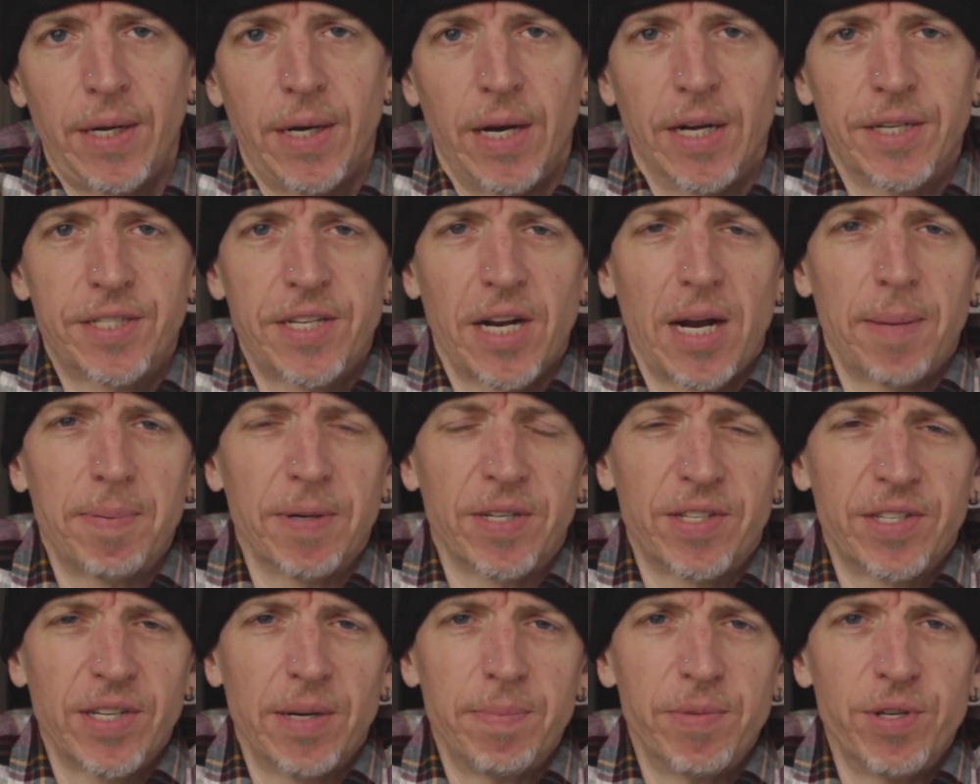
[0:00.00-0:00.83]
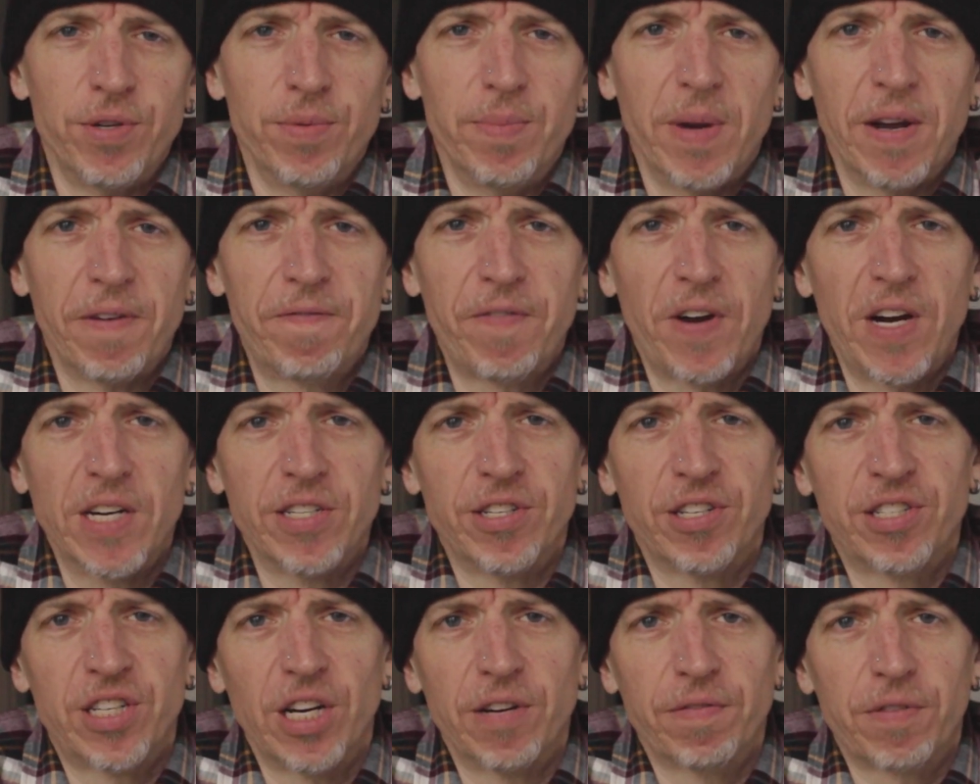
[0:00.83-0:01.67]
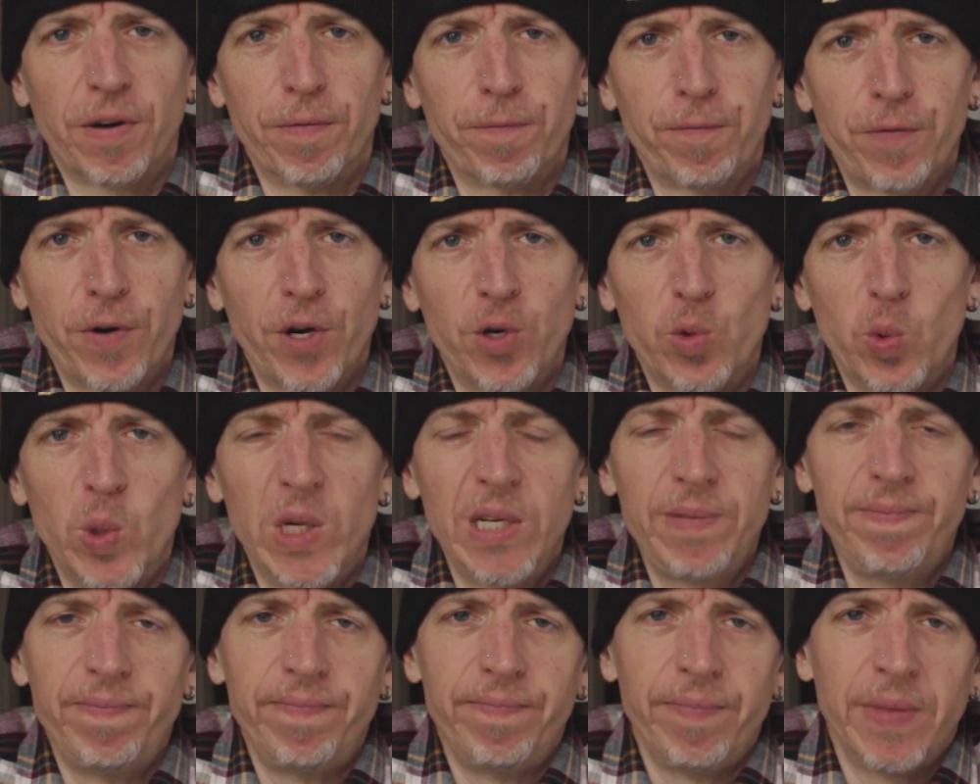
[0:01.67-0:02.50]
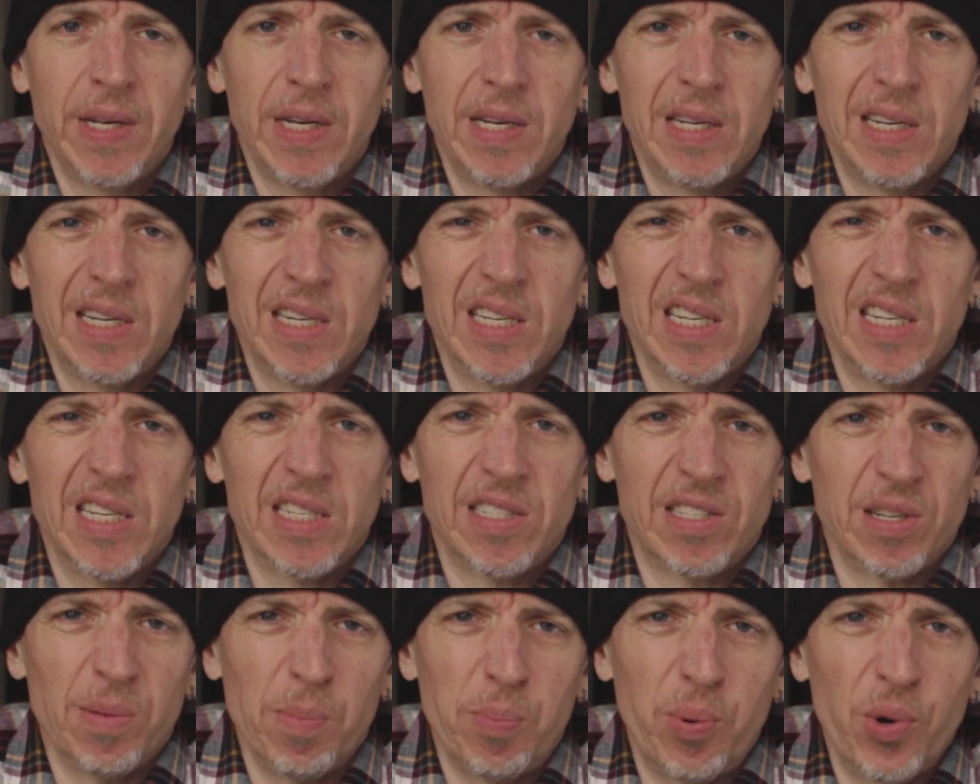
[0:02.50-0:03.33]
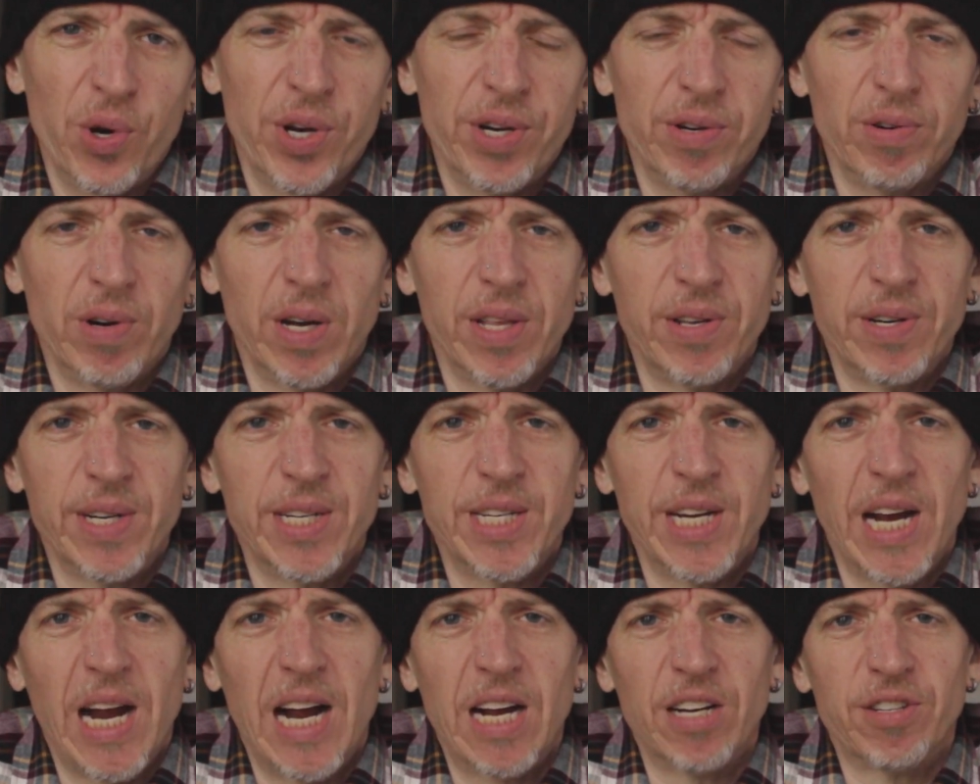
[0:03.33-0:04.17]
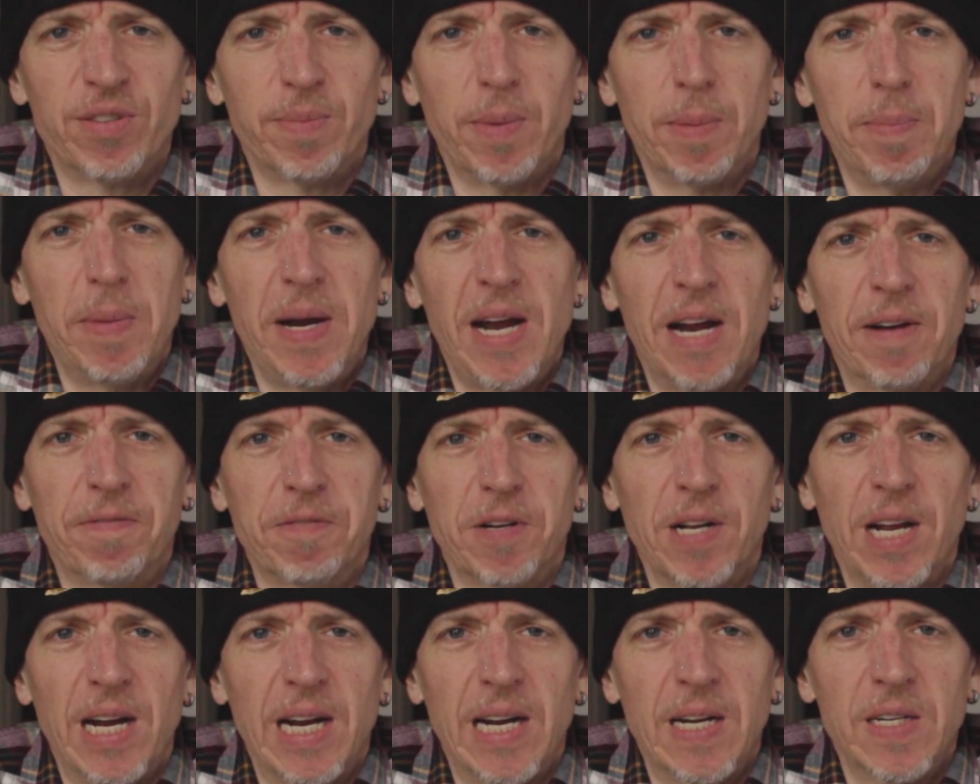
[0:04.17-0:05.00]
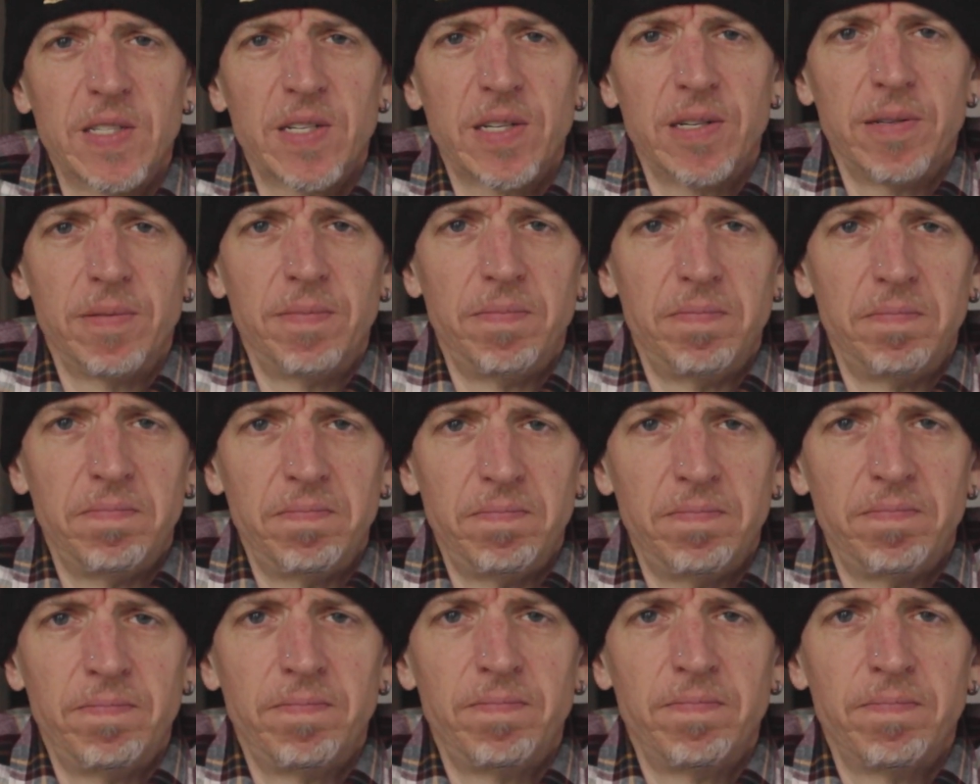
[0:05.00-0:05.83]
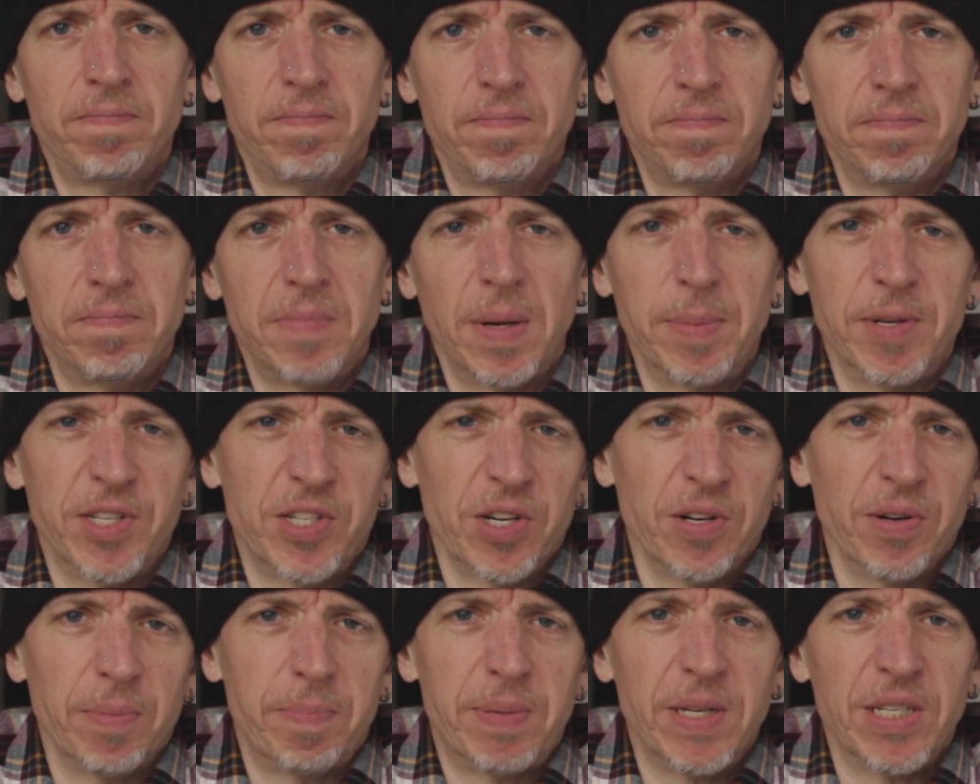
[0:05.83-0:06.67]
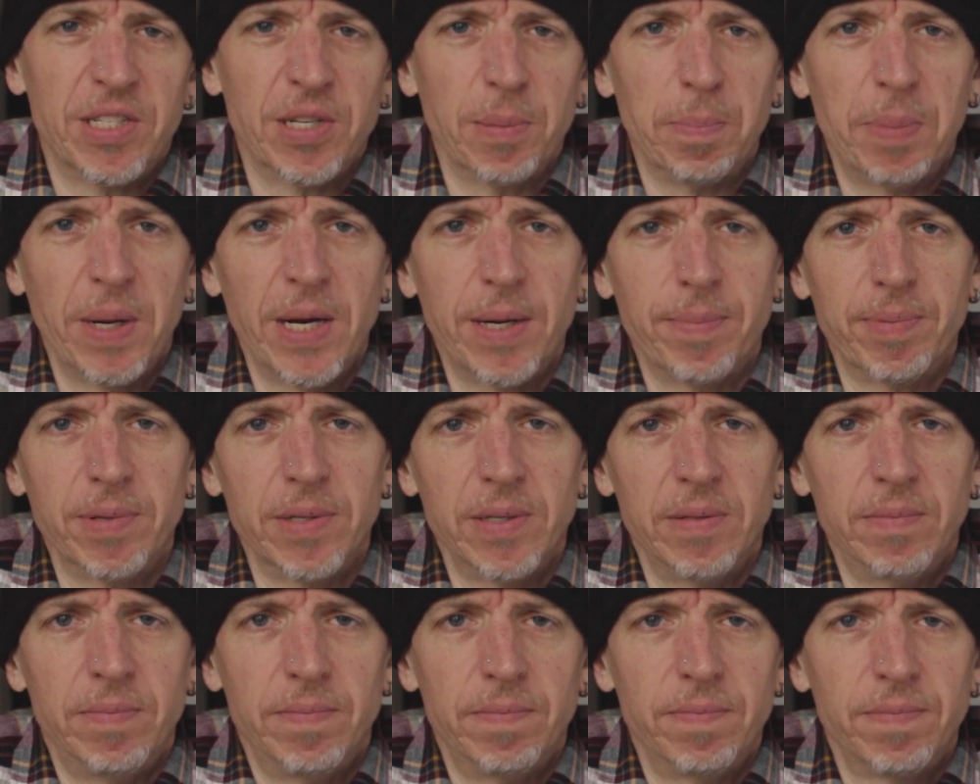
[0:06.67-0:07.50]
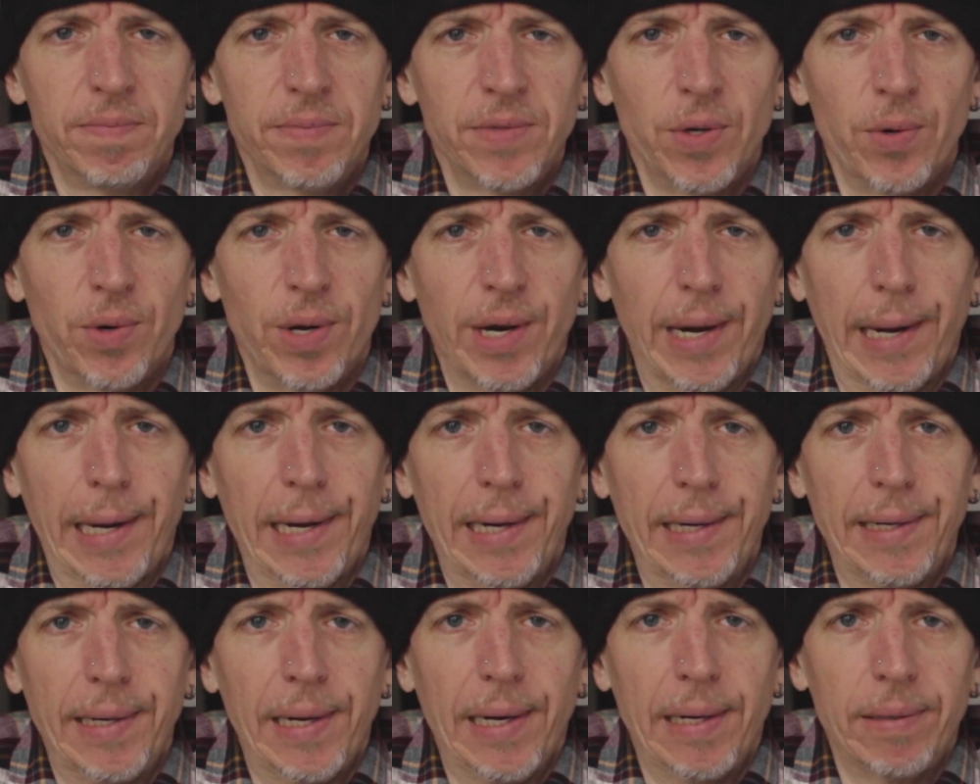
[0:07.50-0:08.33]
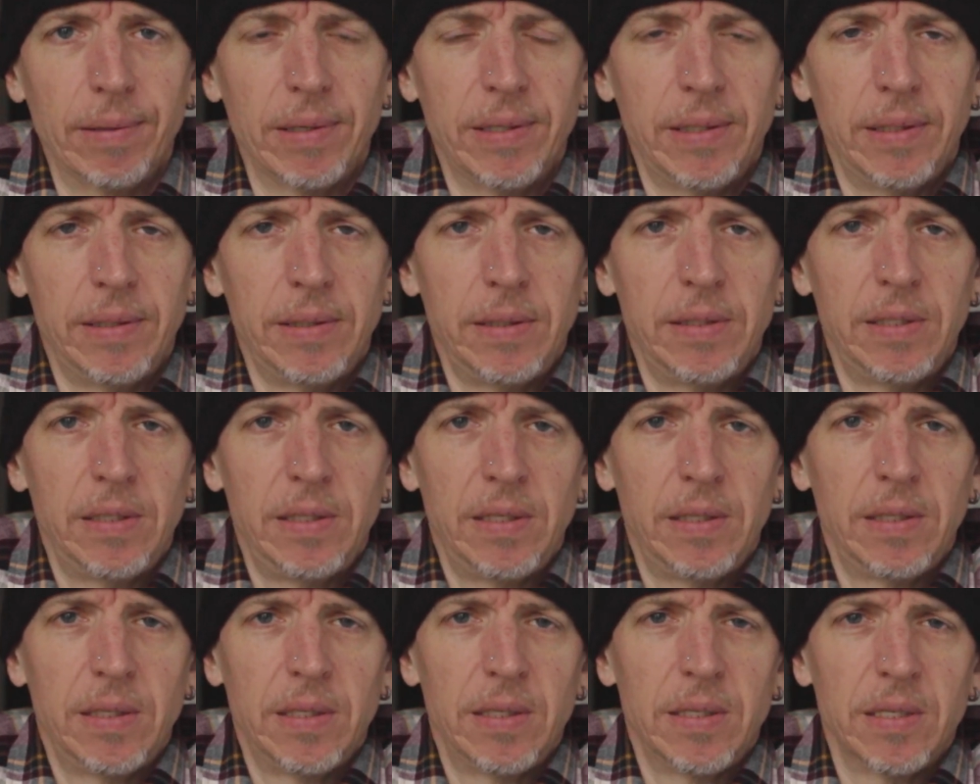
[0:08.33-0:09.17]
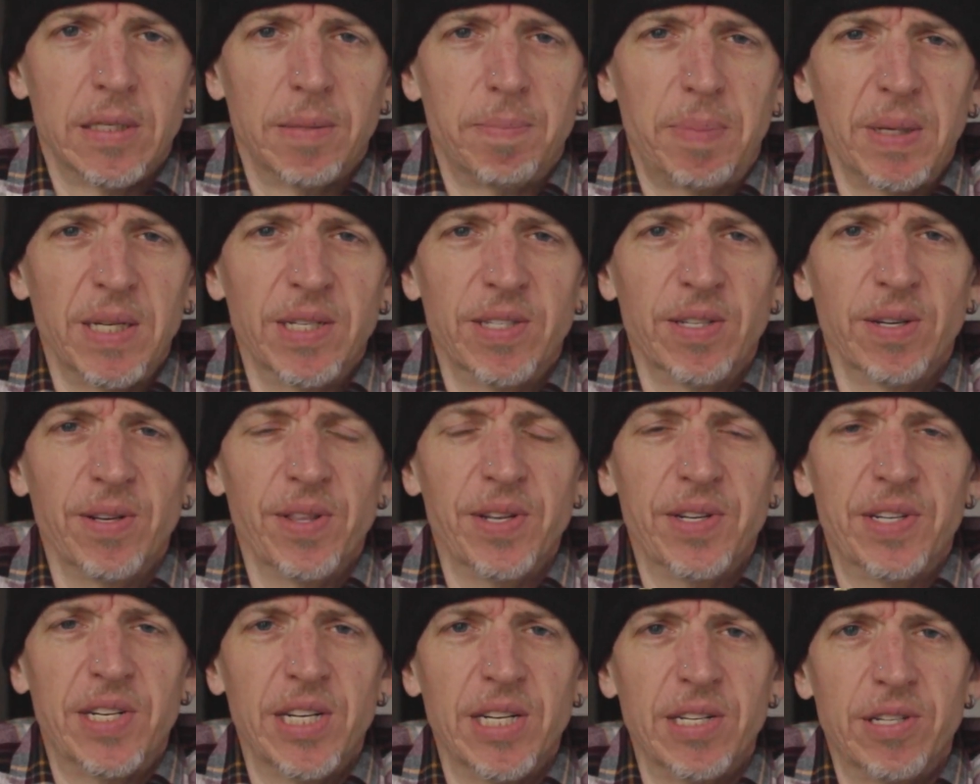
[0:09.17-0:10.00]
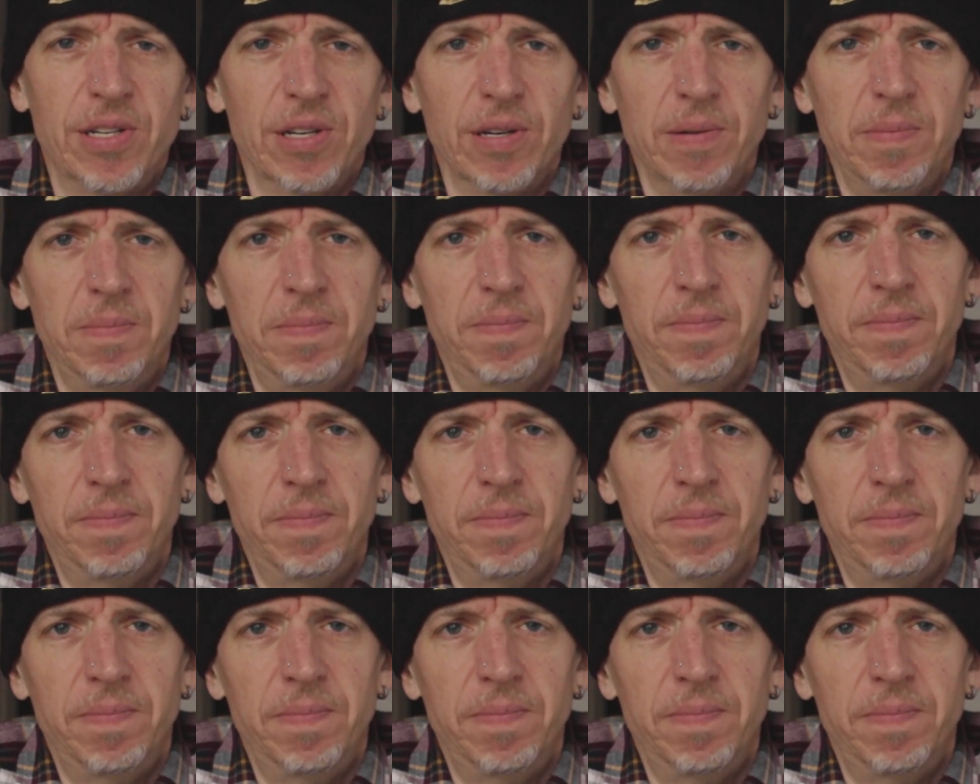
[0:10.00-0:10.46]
A topic some of you may find yourself confronted with at some point or other in your algebra math class. Maybe it's on a piece of paper or a handout. Depends on the teacher.